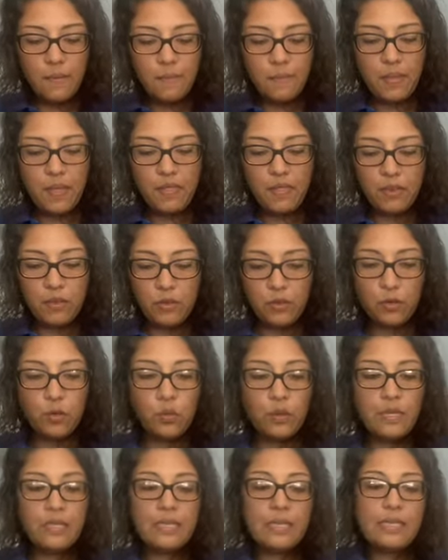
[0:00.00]
and then you're
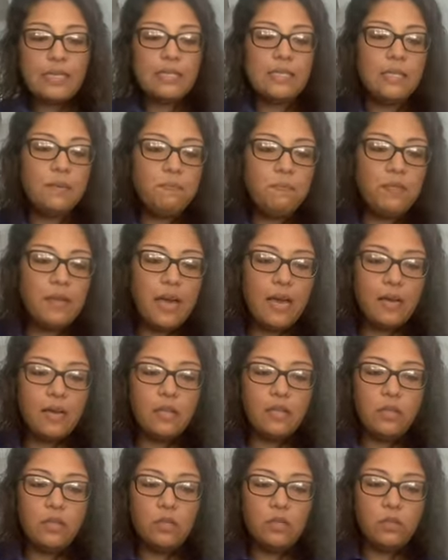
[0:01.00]
going to zip that
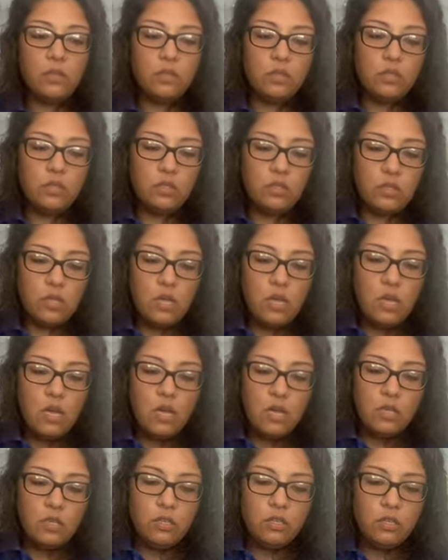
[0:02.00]
closed.
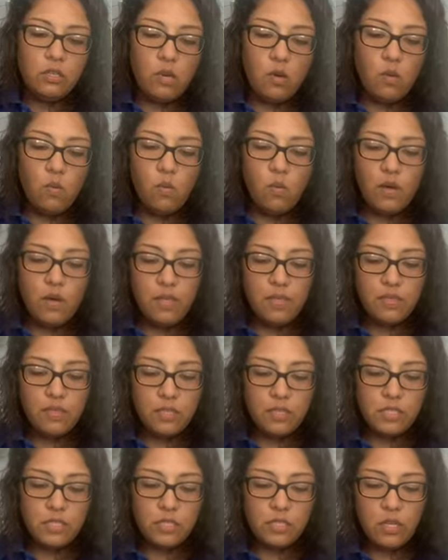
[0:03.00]
You don't want
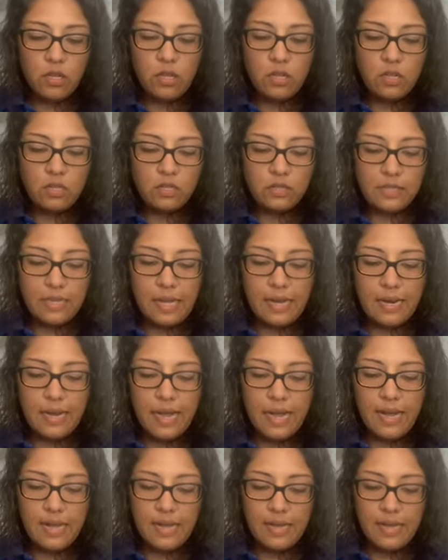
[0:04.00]
the salt and
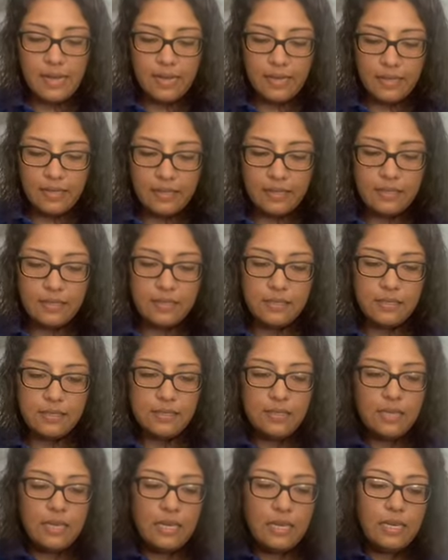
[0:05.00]
ice
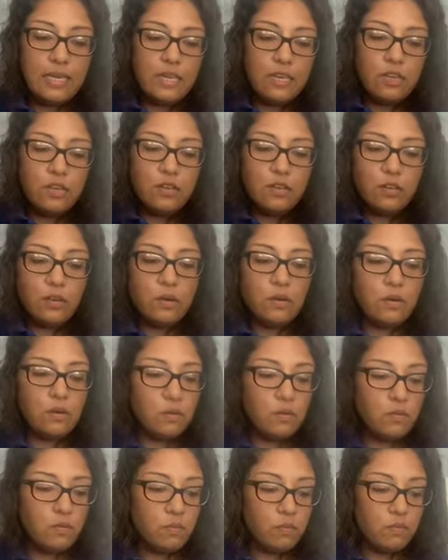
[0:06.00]
in your
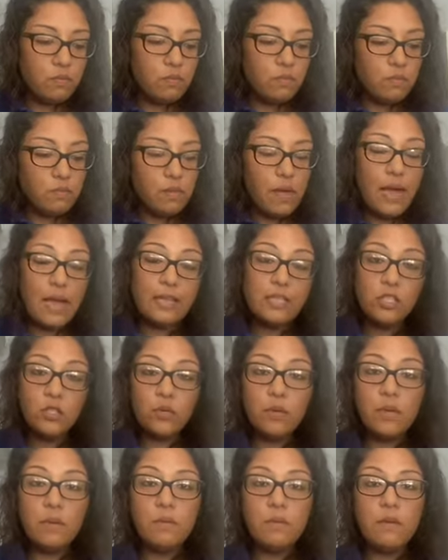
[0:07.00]
ice
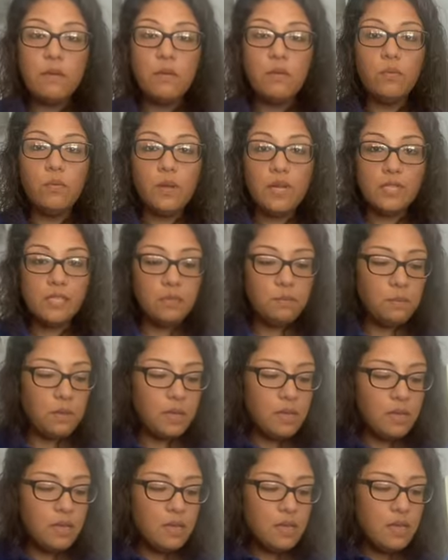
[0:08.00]
cream
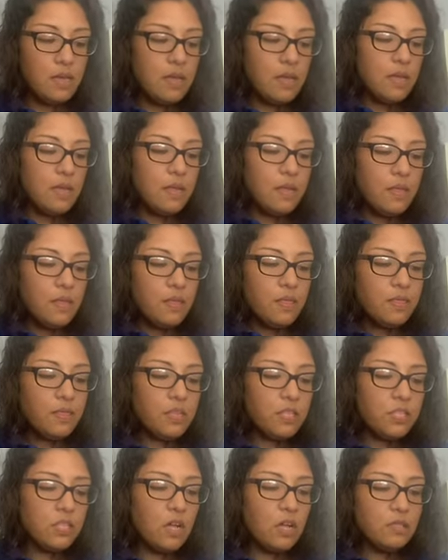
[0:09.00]
recipe.
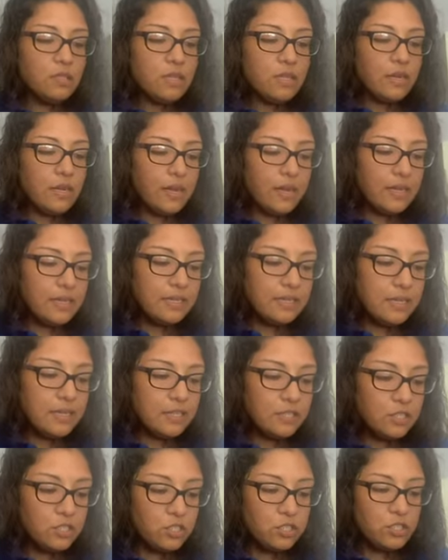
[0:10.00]
The salt and ice
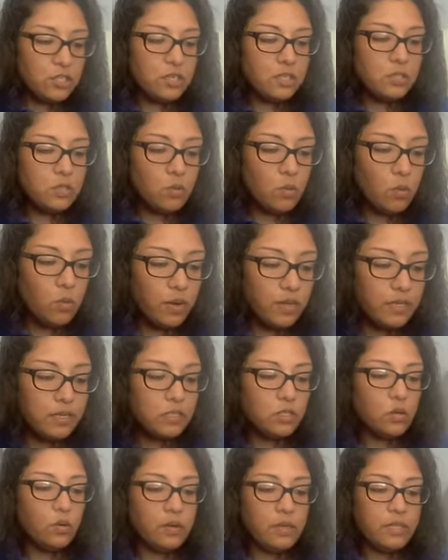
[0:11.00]
is just what
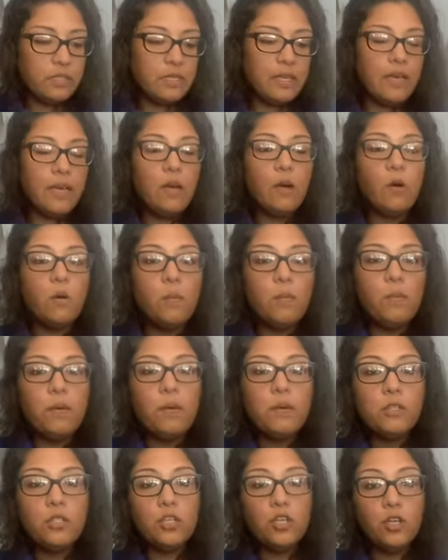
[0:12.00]
is going to help
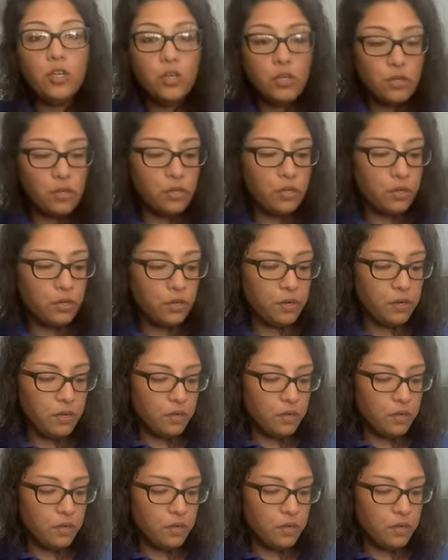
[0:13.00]
turn